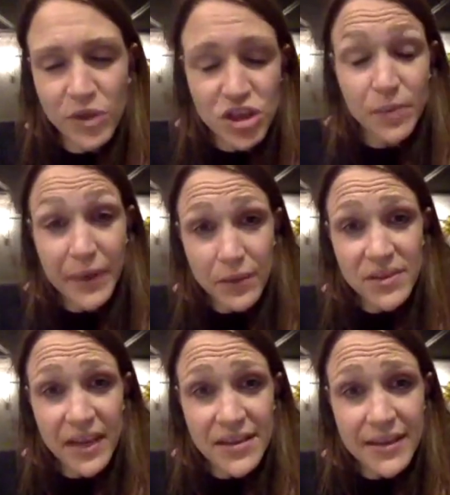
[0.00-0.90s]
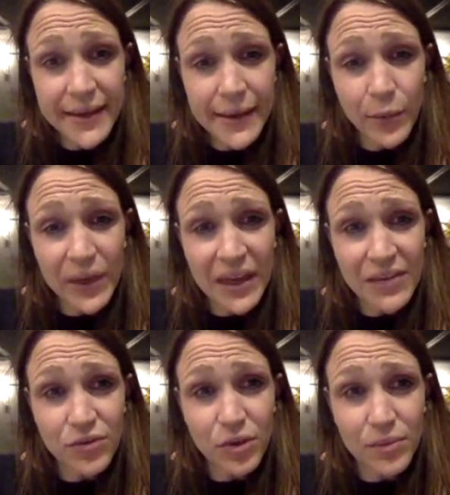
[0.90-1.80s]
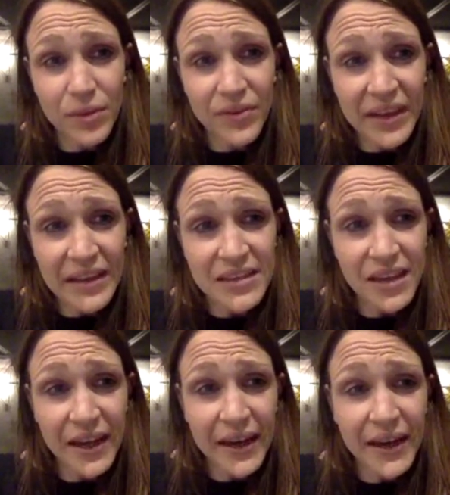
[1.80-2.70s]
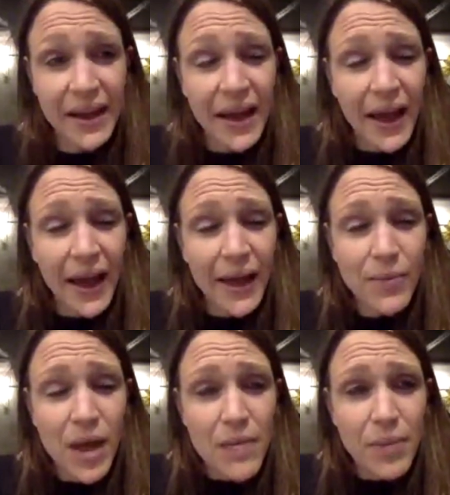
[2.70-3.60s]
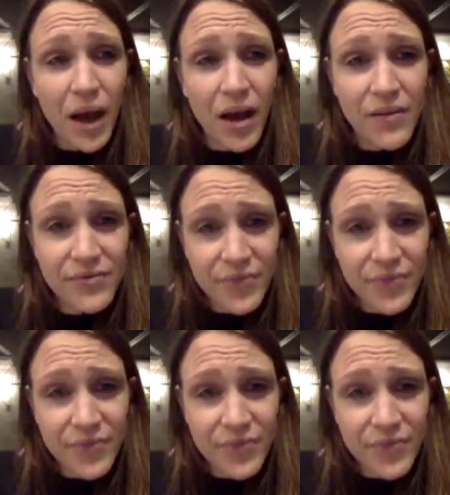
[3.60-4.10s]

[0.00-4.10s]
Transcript: We should be able to get the selenium we need from a vegan diet, but our